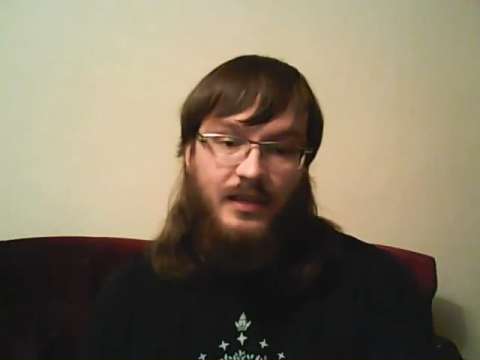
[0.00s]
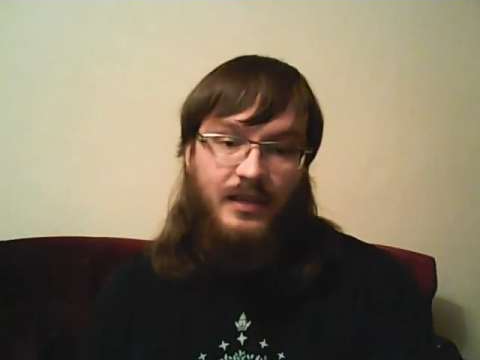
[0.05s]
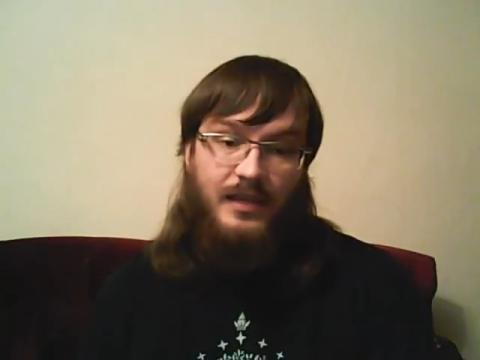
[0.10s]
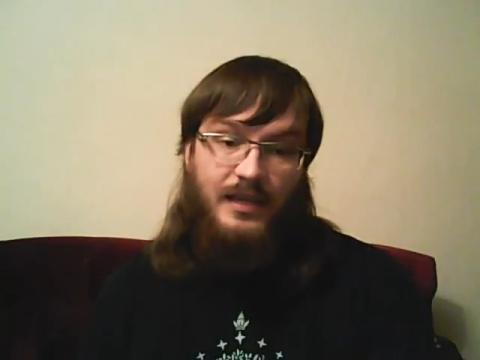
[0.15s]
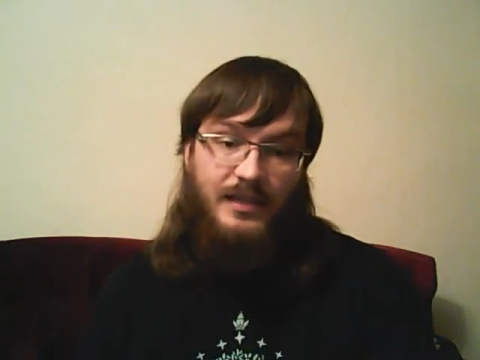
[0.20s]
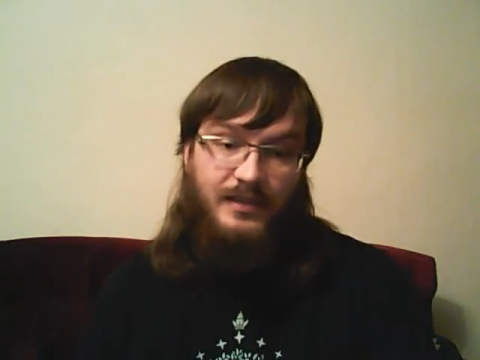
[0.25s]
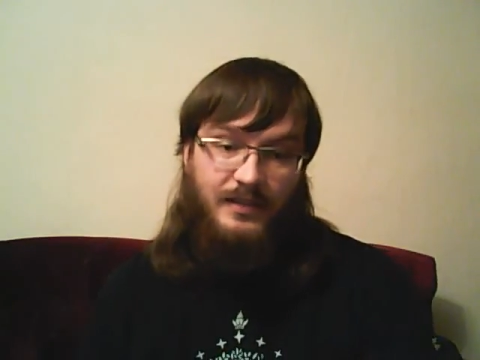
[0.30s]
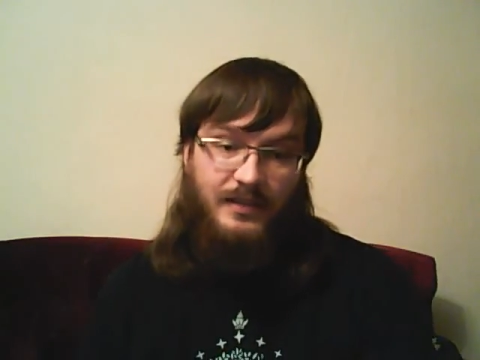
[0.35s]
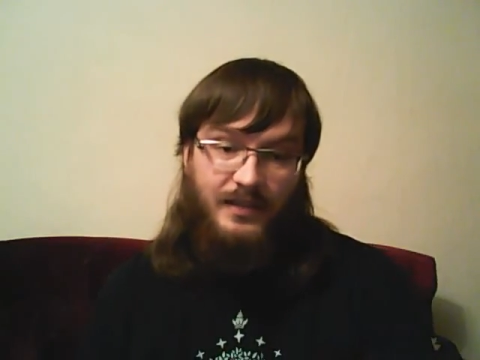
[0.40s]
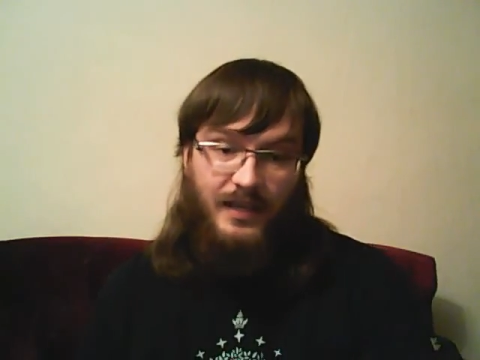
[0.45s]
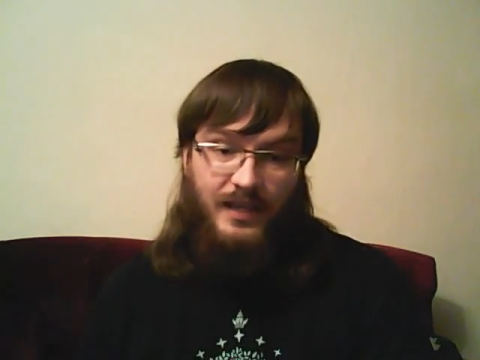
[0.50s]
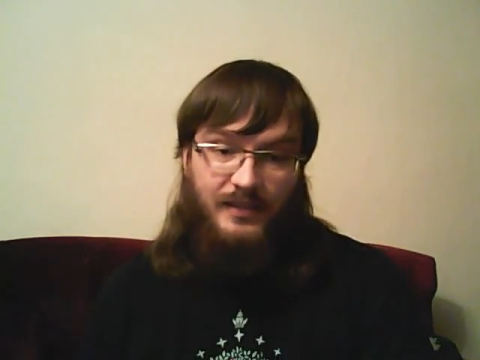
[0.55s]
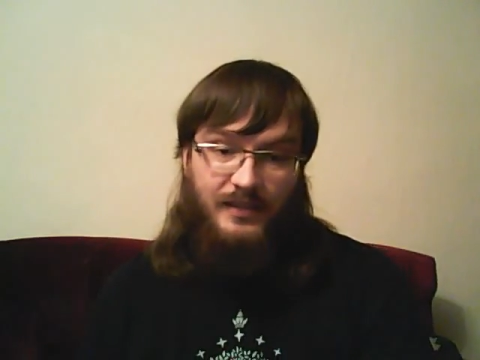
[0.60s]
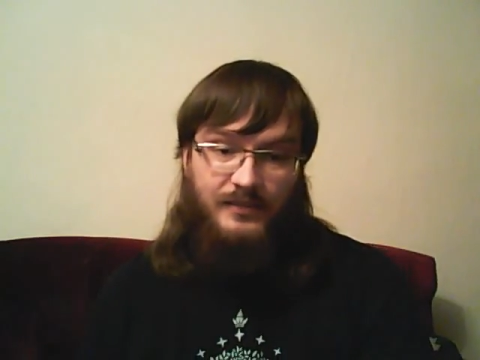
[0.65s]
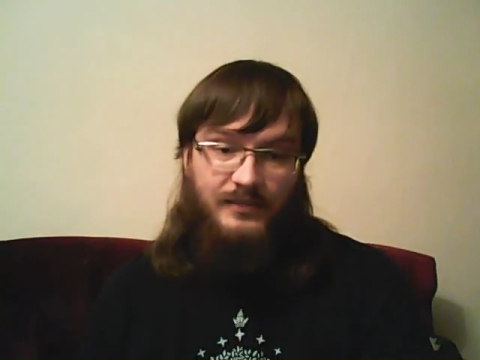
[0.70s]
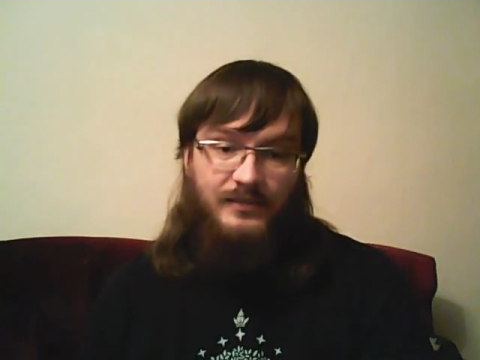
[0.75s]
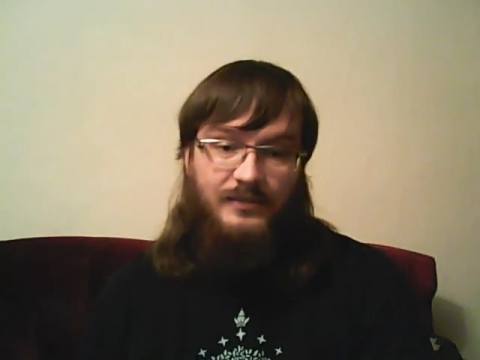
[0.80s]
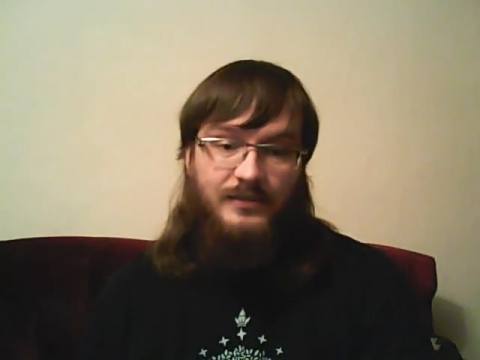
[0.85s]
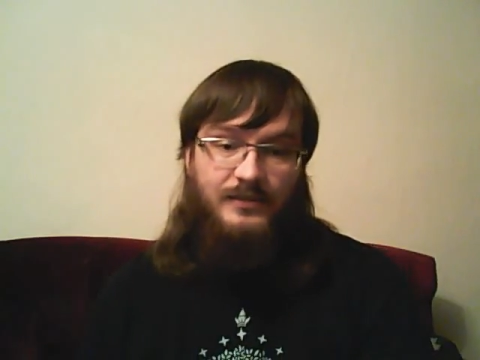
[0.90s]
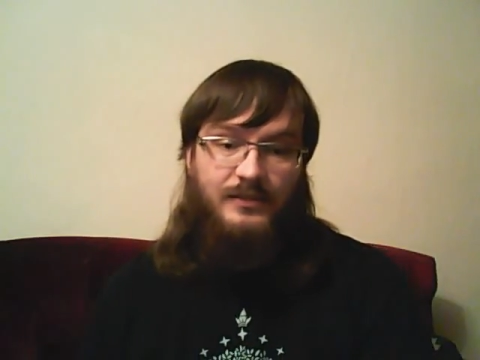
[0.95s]
And
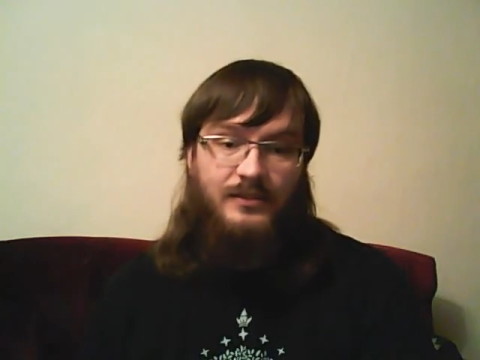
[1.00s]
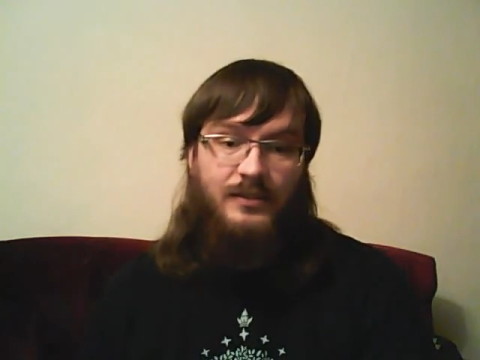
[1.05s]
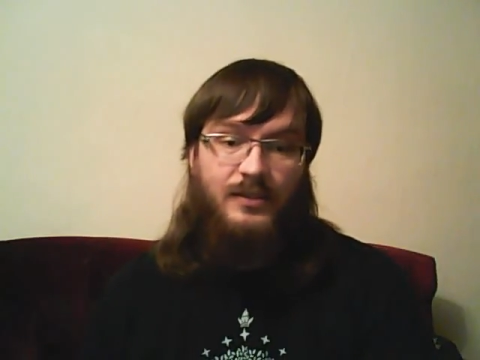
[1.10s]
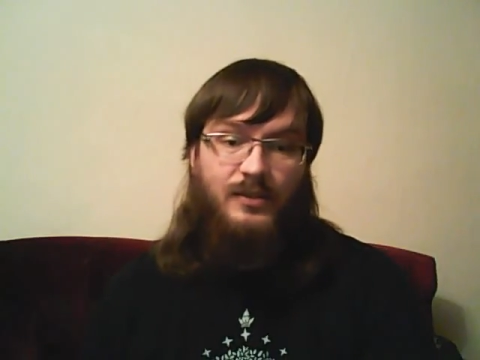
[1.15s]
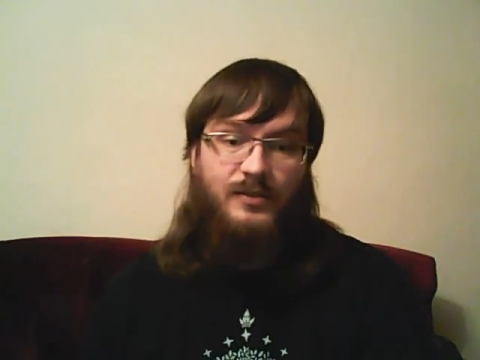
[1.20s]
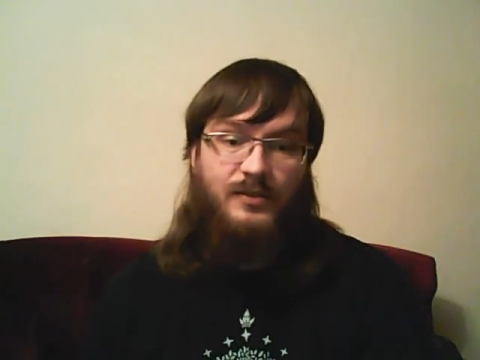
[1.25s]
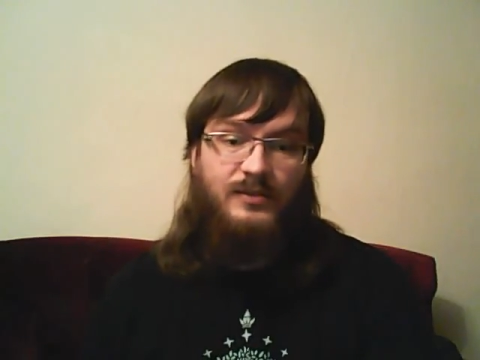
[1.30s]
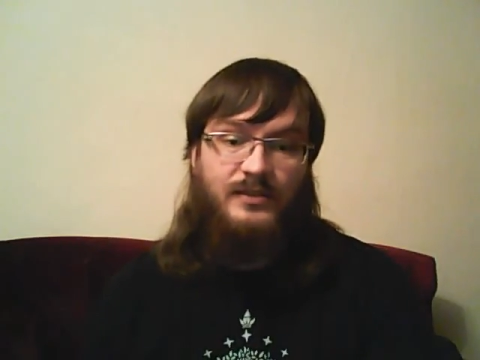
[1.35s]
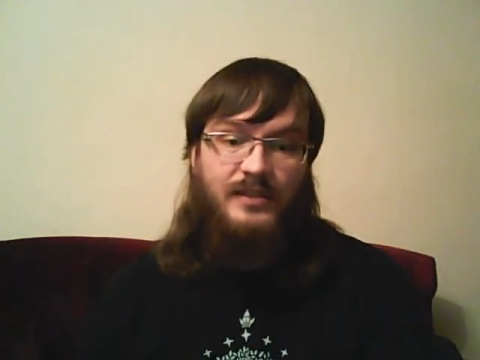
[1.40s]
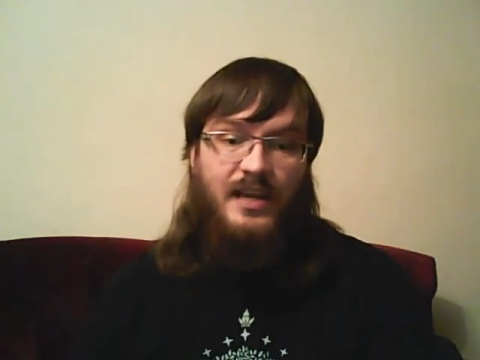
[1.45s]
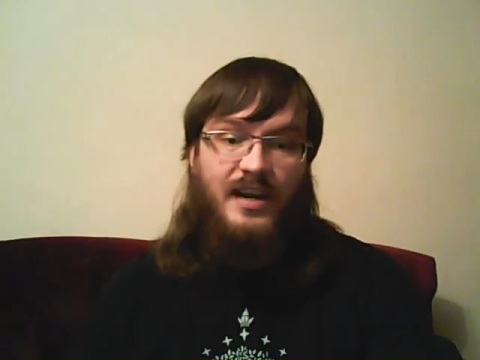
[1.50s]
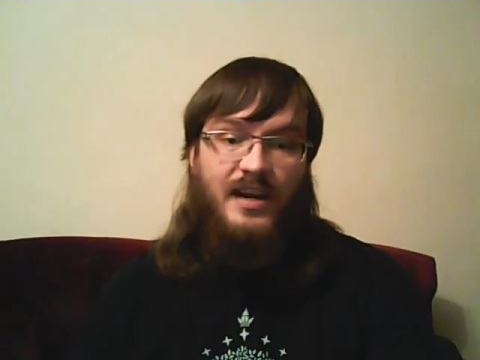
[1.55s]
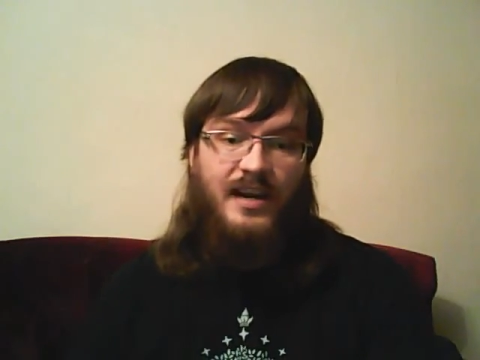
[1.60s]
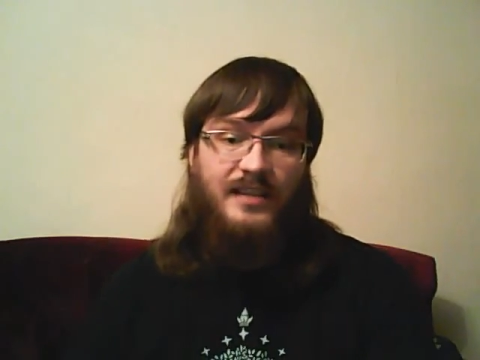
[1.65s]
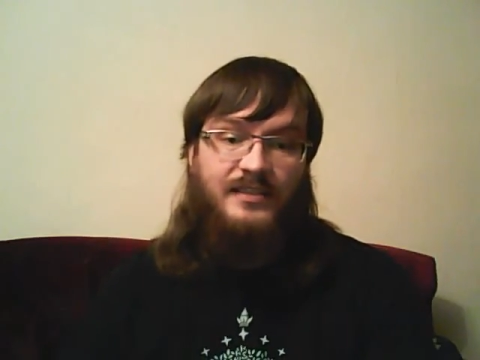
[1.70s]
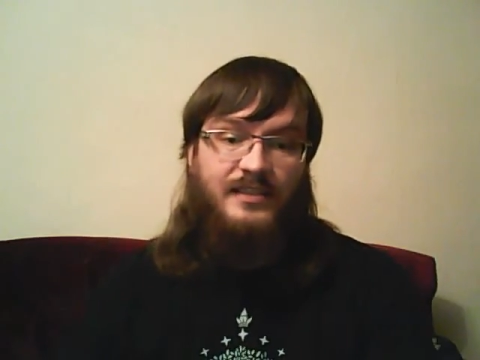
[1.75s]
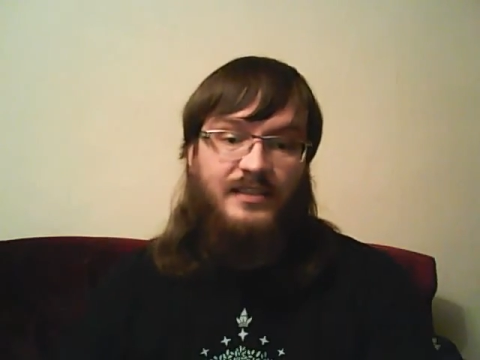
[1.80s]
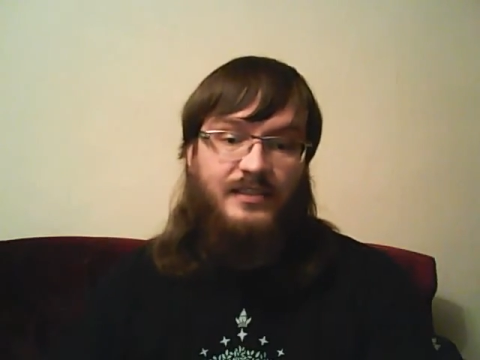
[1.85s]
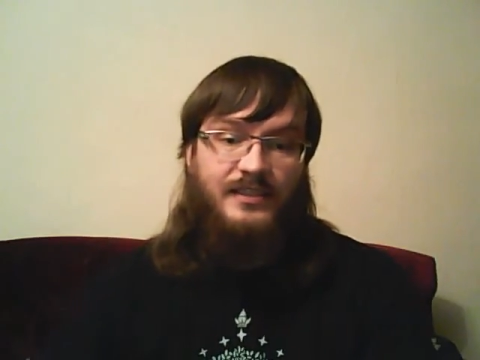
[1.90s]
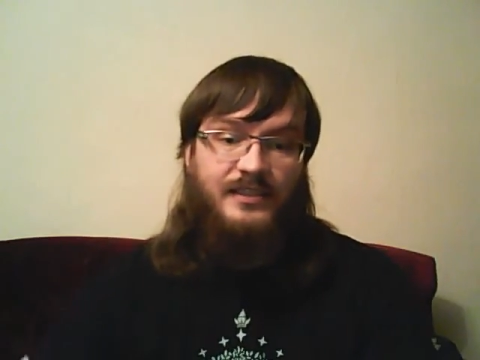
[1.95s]
yes, those
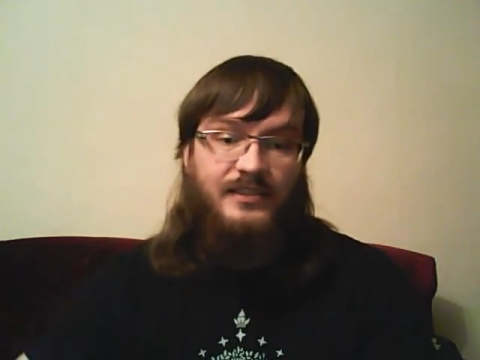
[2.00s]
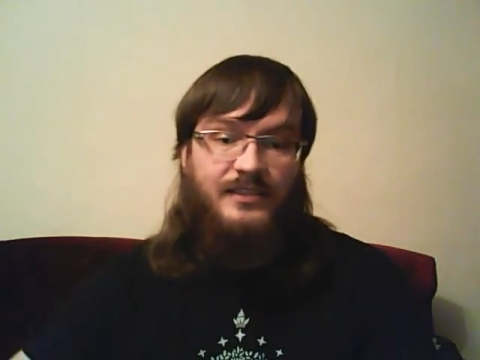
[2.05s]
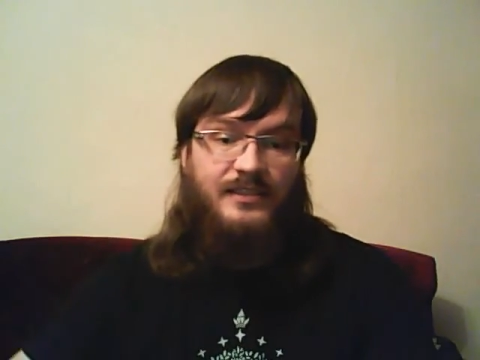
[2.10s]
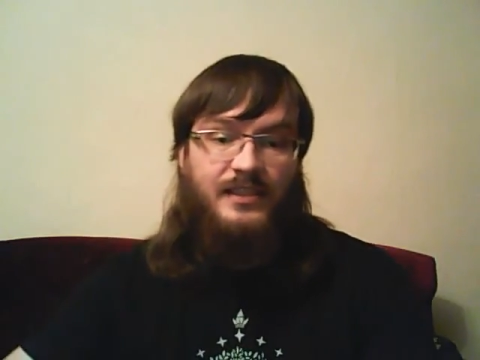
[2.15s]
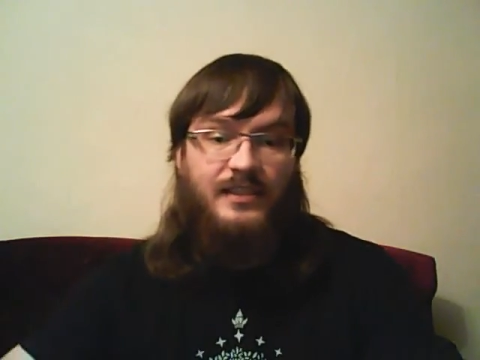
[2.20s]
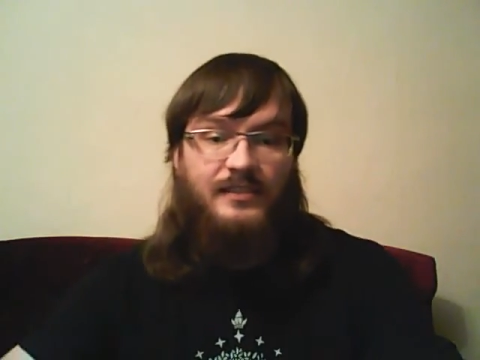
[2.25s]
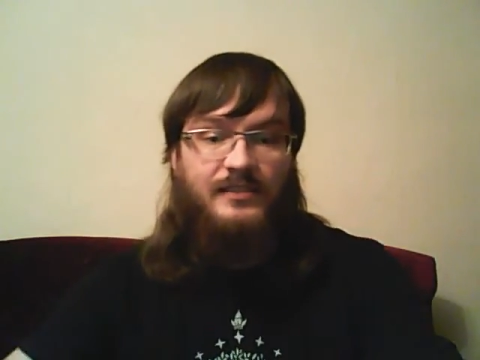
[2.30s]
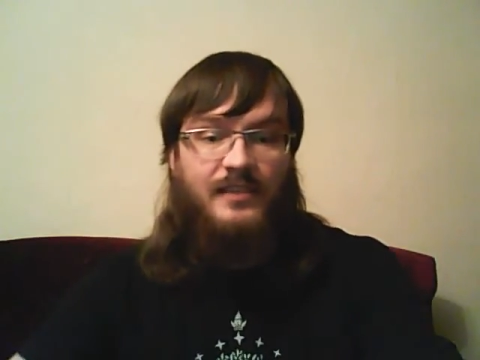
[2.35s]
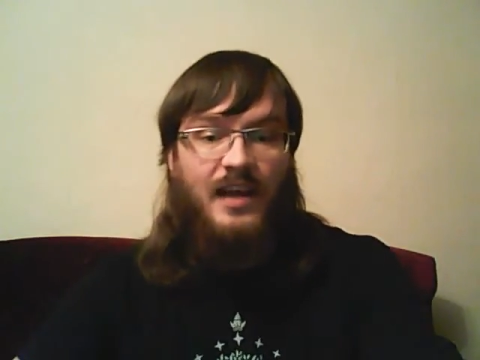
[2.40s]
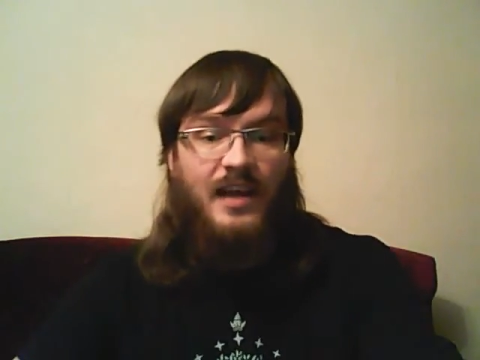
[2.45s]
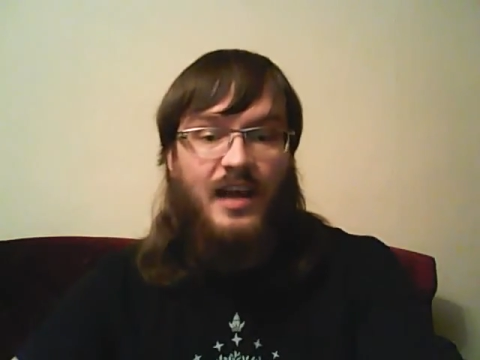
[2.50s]
characteristics